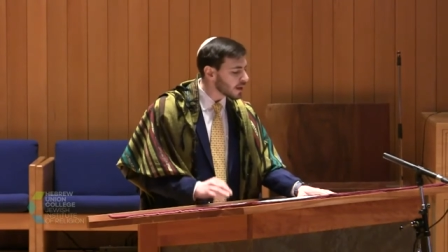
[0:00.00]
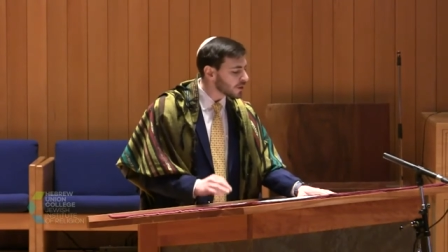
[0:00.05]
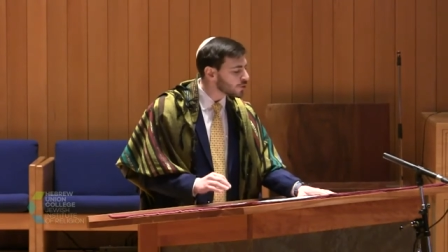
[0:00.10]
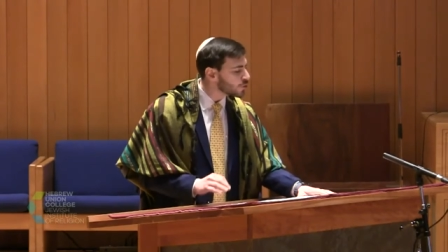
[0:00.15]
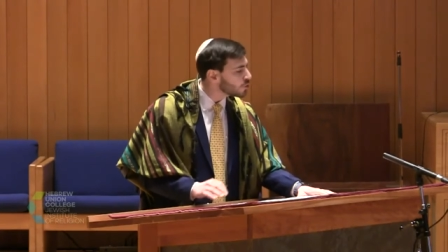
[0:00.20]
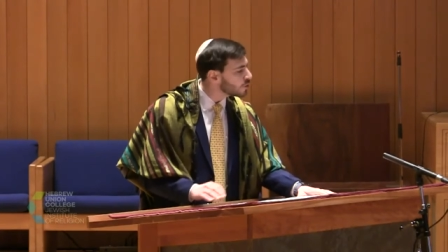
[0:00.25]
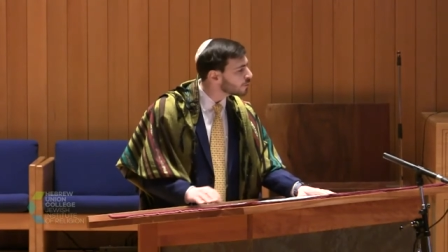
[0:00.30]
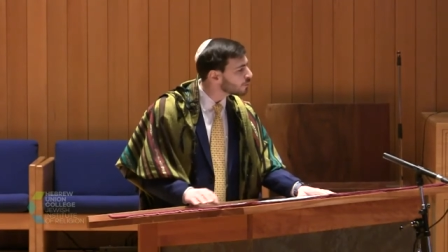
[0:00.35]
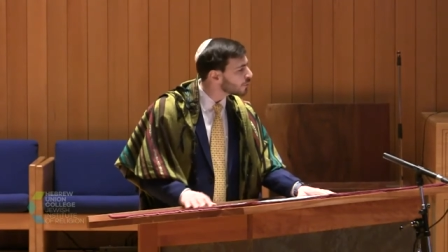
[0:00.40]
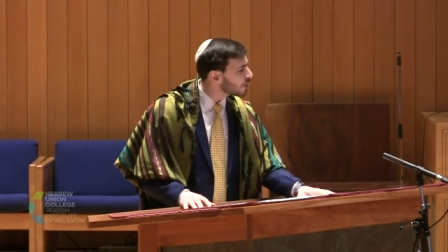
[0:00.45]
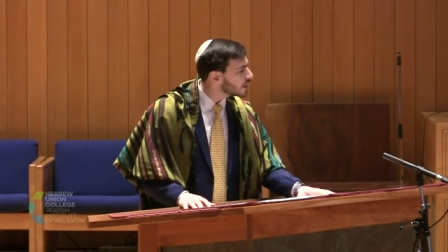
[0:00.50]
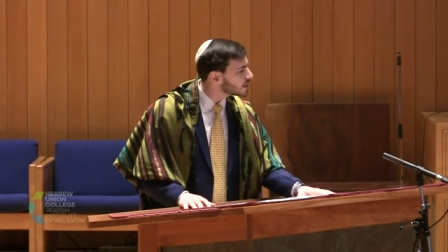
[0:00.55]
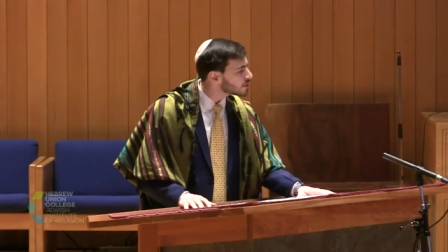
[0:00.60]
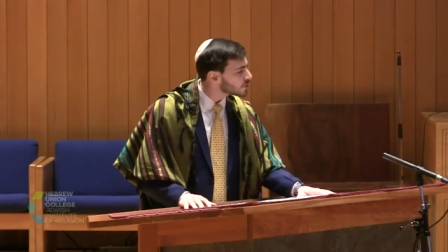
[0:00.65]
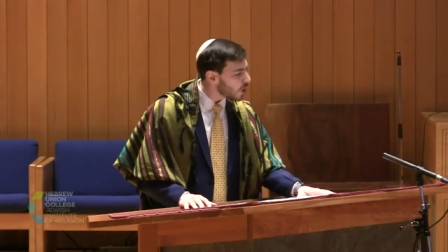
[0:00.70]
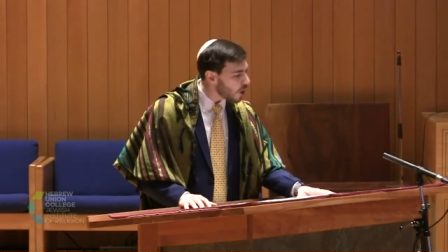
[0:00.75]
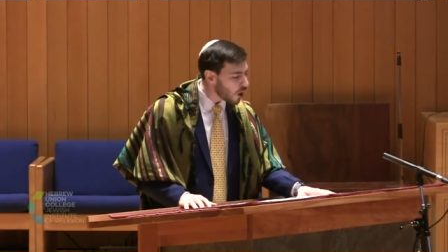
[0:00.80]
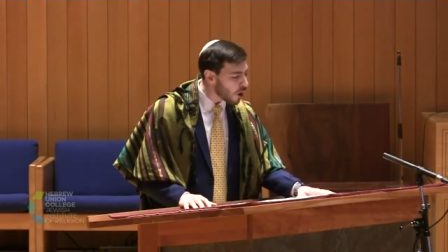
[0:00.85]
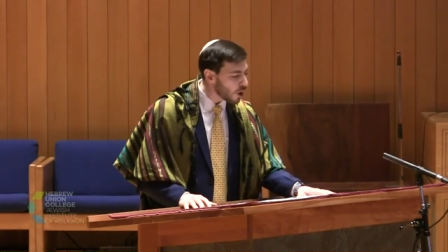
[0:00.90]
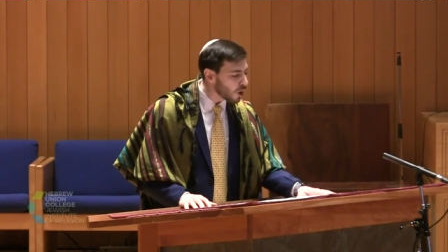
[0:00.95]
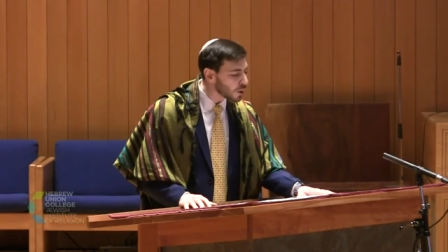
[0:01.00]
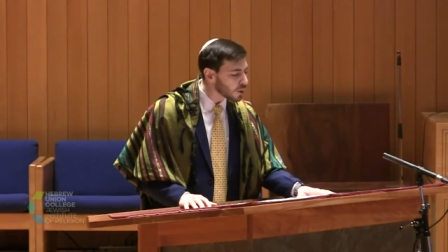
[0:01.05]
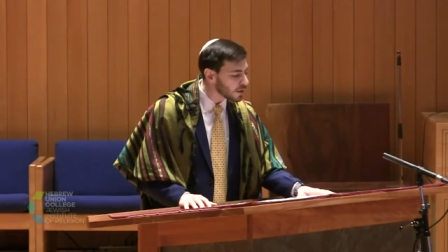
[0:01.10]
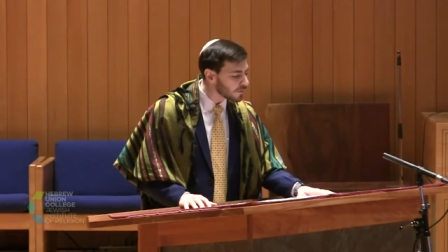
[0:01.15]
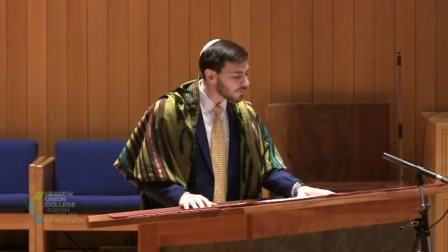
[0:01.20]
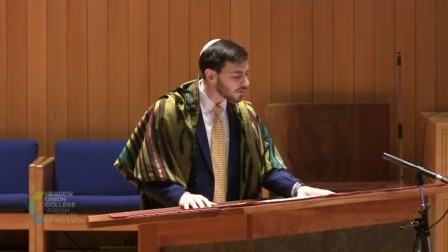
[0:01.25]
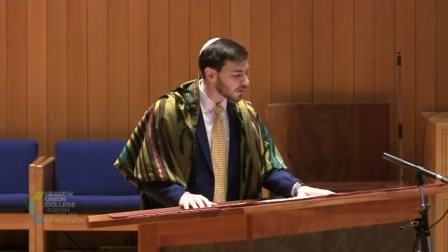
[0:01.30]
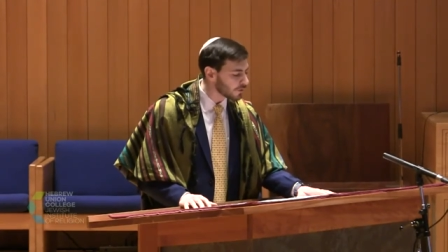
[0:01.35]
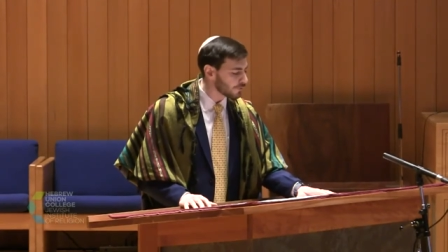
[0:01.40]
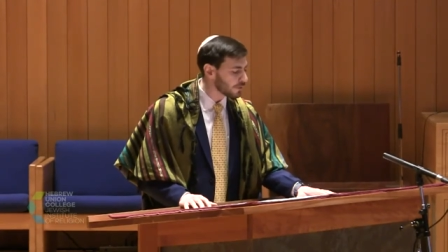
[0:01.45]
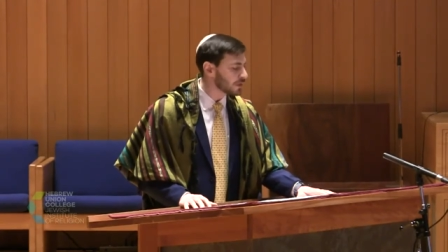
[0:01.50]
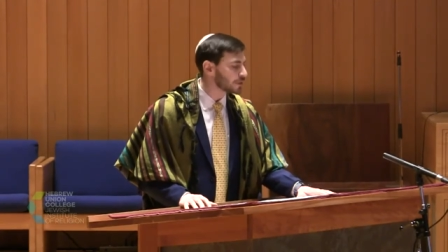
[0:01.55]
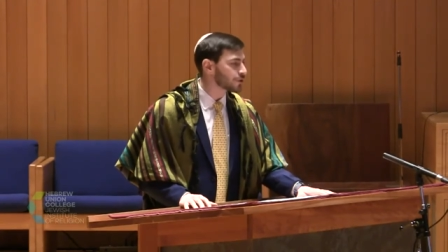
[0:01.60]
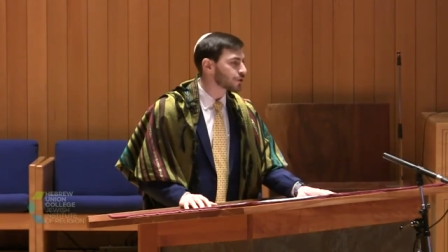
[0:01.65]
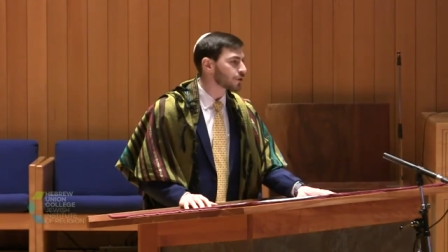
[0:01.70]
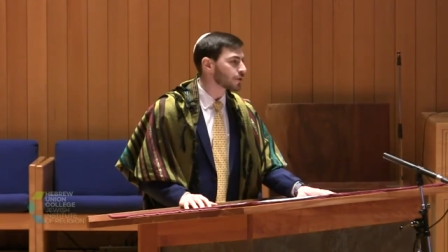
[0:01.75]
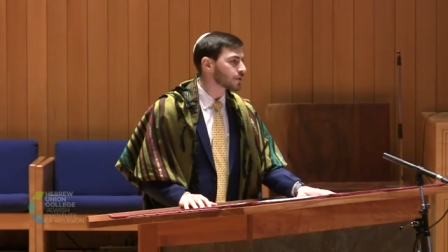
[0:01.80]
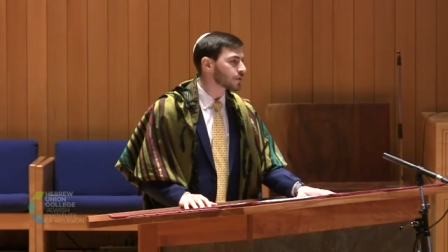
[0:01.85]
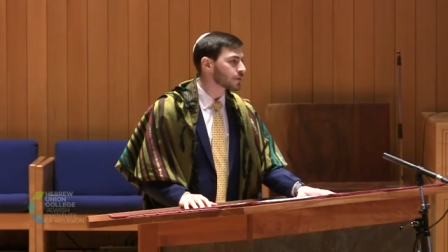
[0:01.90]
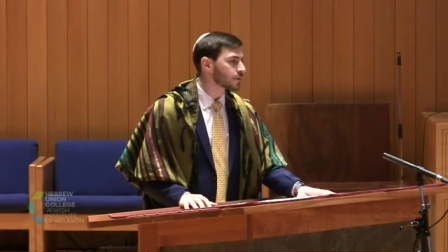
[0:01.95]
to embrace all living
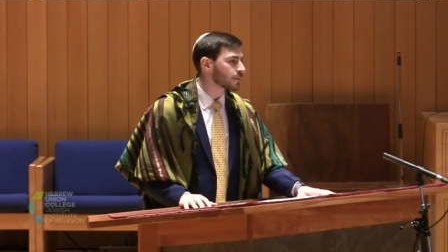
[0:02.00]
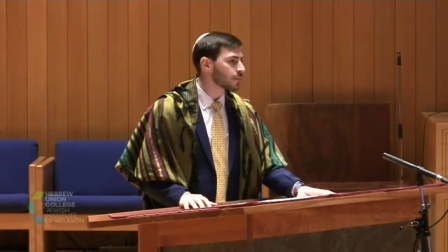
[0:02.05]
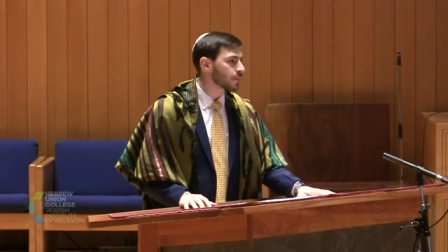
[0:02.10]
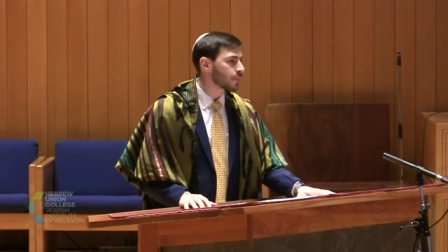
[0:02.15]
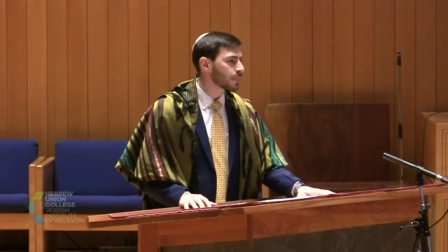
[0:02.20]
creatures